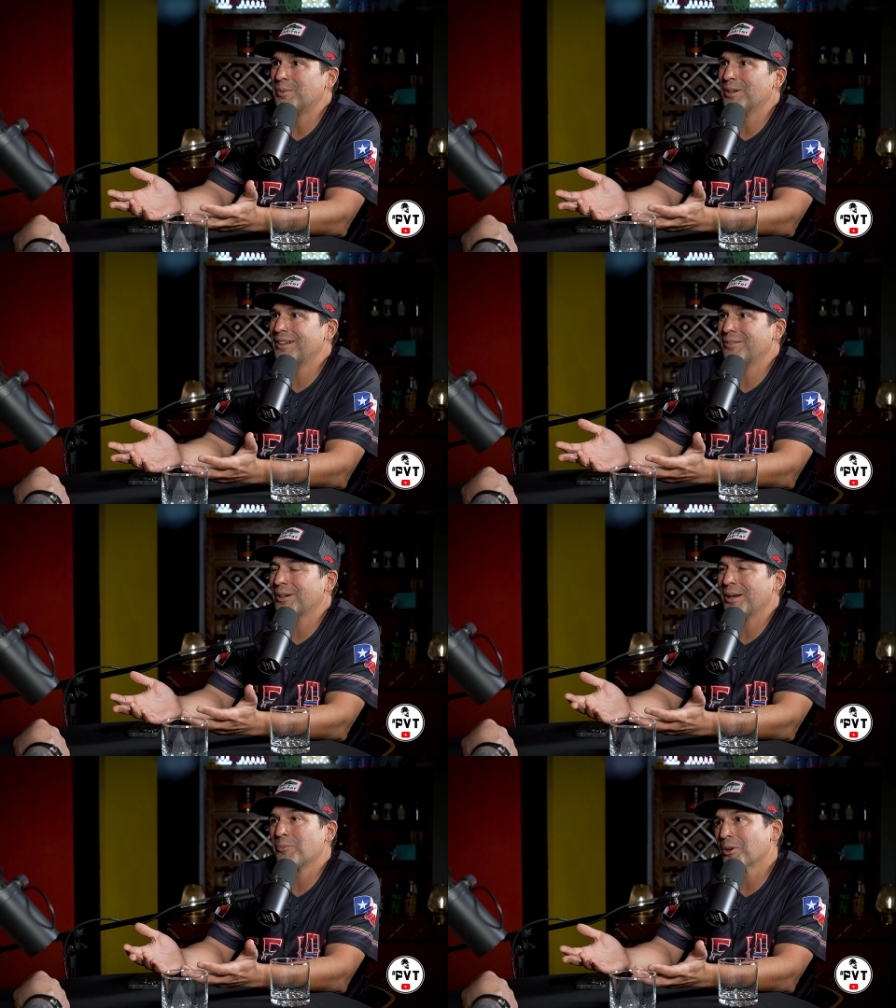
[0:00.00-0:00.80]
But
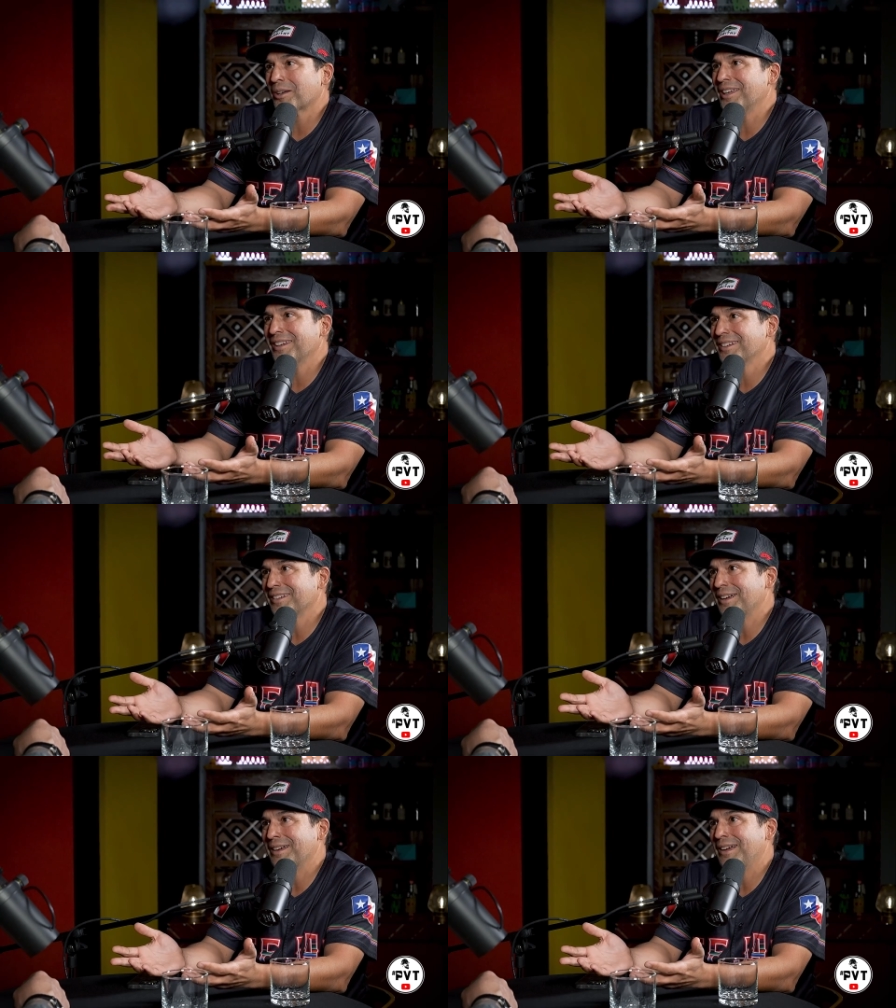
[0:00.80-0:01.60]
when I'm
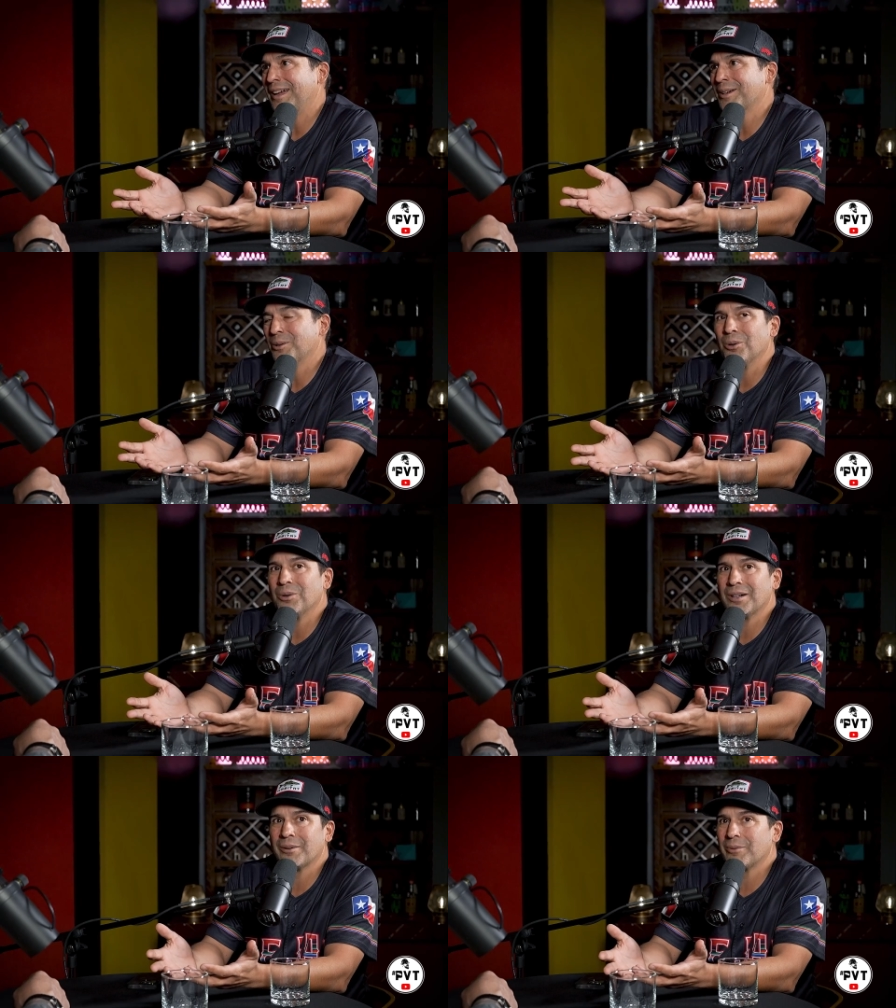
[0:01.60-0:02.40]
working, I
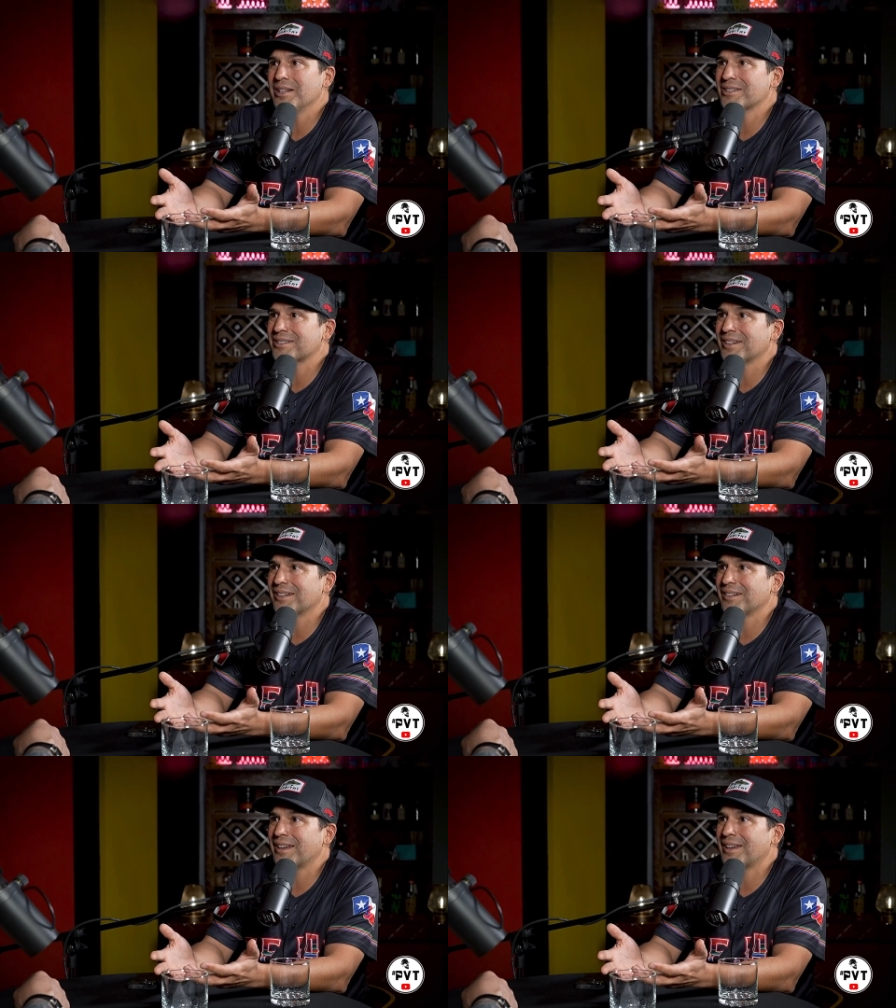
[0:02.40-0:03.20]
go and I rest
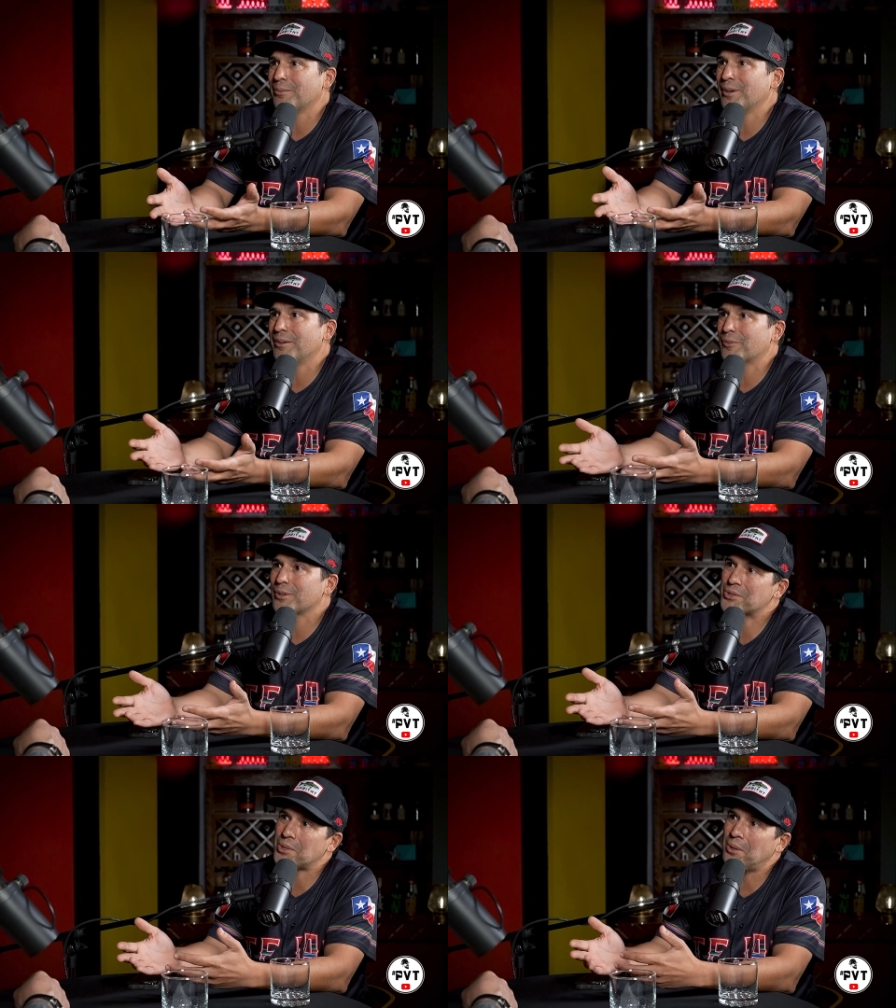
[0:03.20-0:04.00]
and I get ready
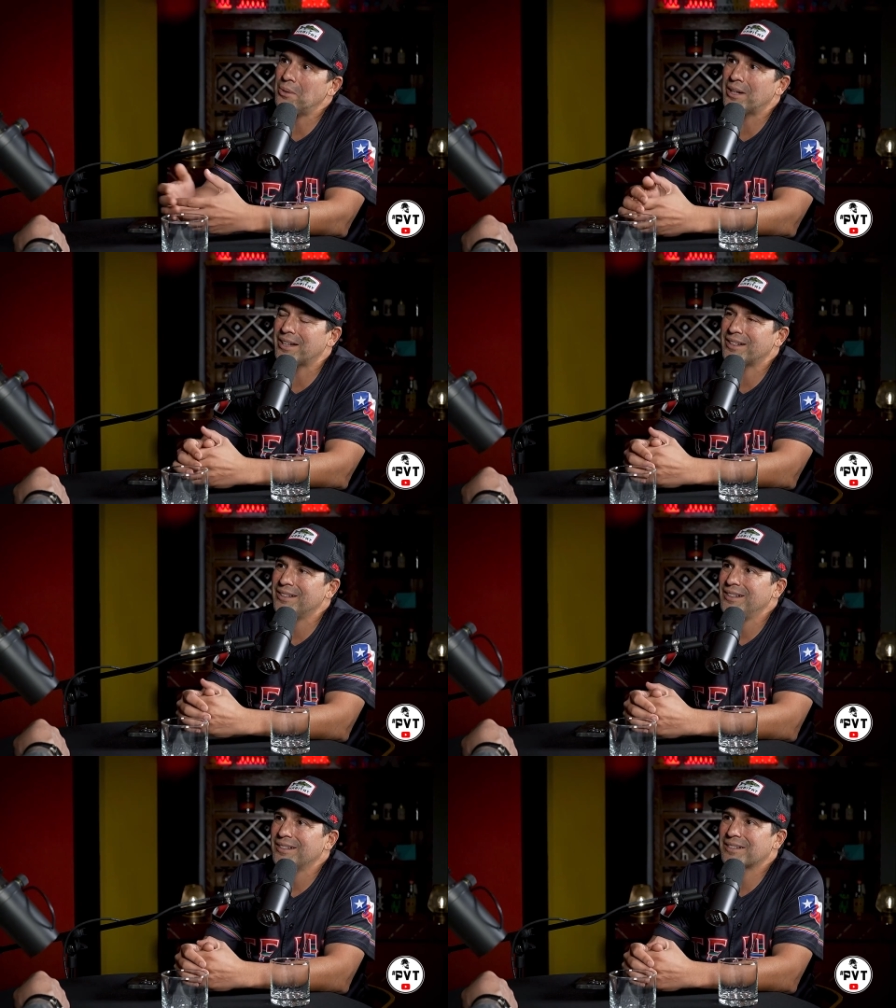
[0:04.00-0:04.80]
for the show and I
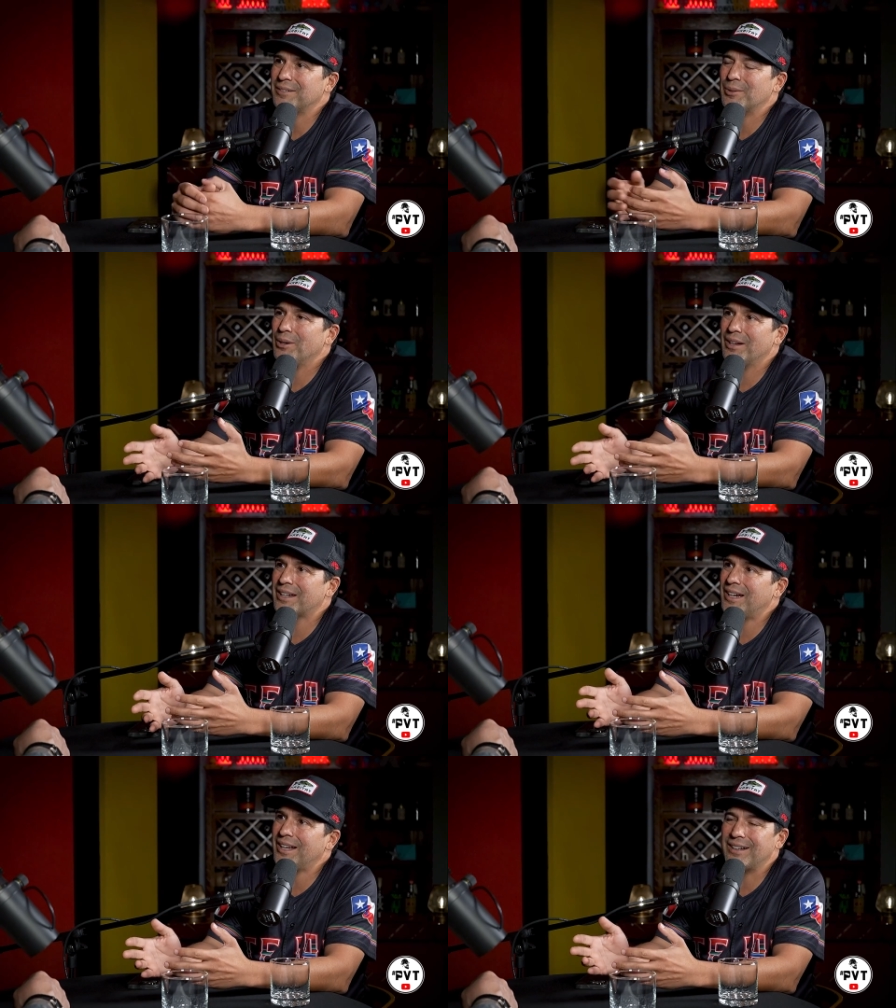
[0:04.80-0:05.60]
give it all
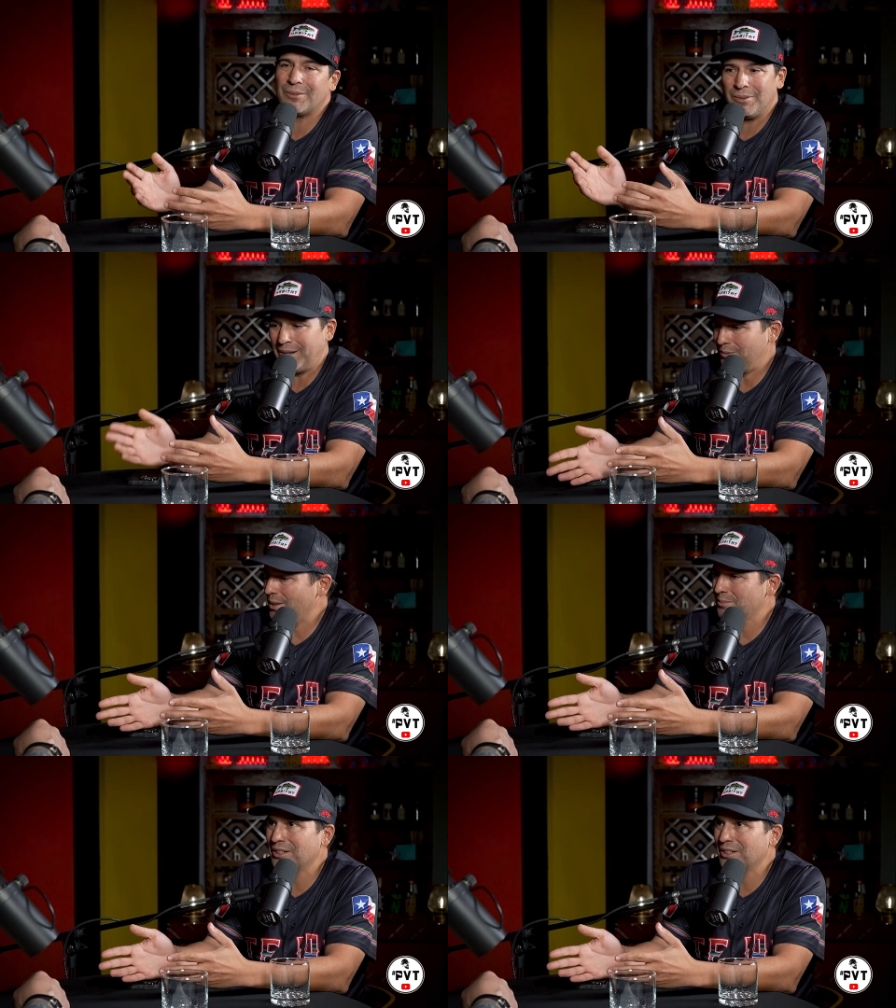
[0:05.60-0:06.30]
I got. And then right when